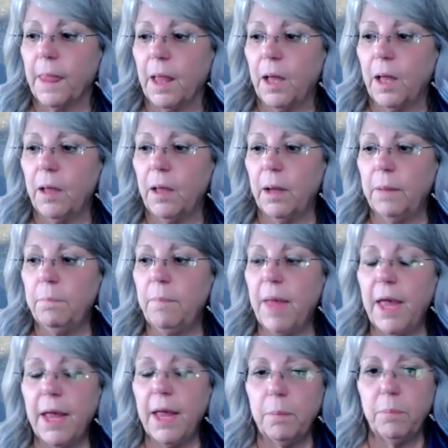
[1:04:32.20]
I
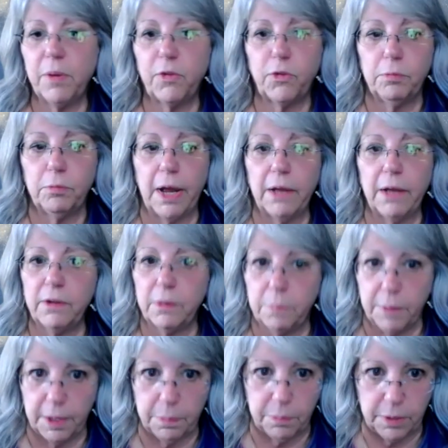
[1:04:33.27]
may be surrounded
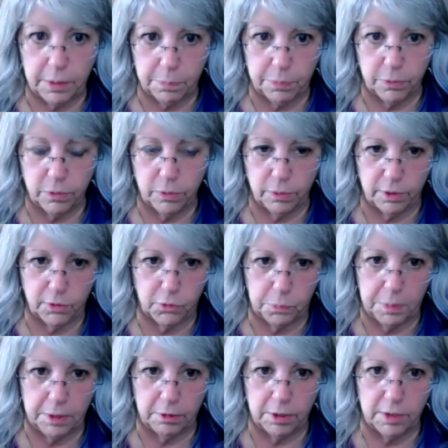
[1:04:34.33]
by people who are
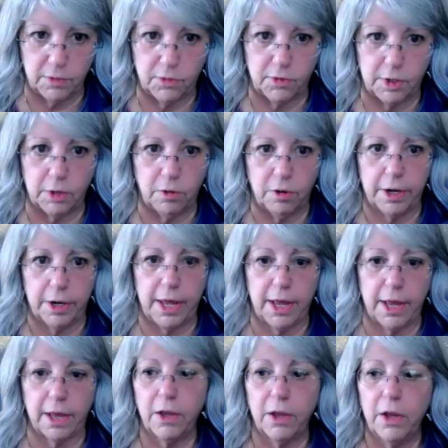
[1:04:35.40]
experiencing
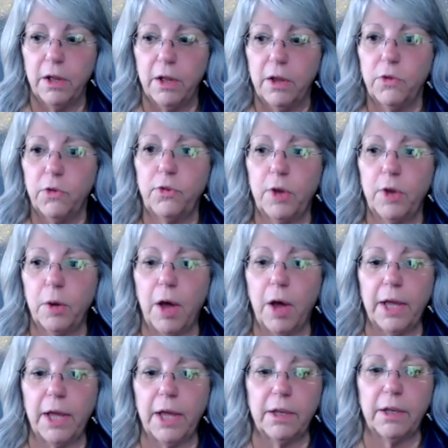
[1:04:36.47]
heartache. So
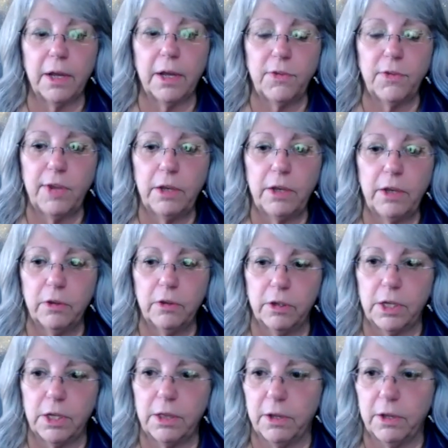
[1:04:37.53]
I tend to look
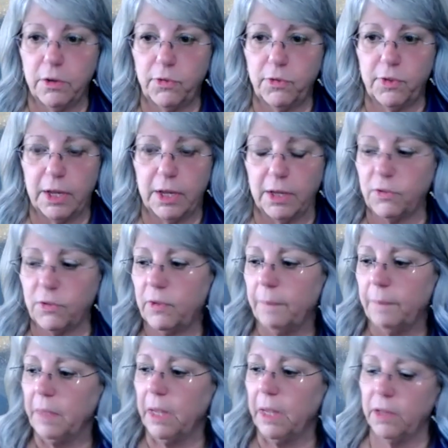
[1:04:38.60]
at those things.
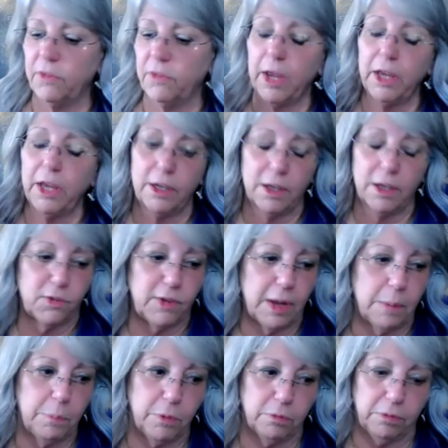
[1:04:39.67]
I'll tell you an
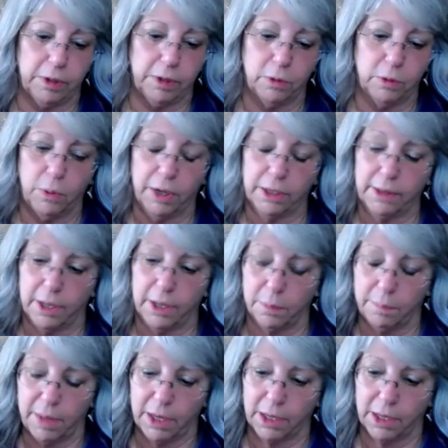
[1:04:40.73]
example real quick that'll
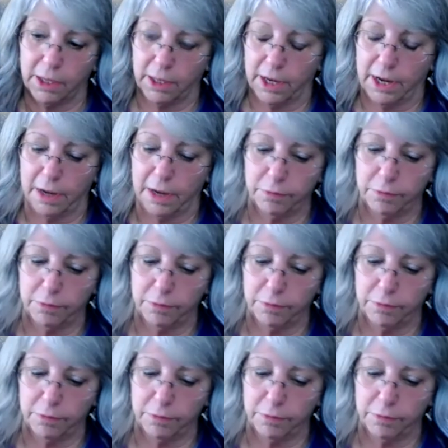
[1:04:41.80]
make you laugh.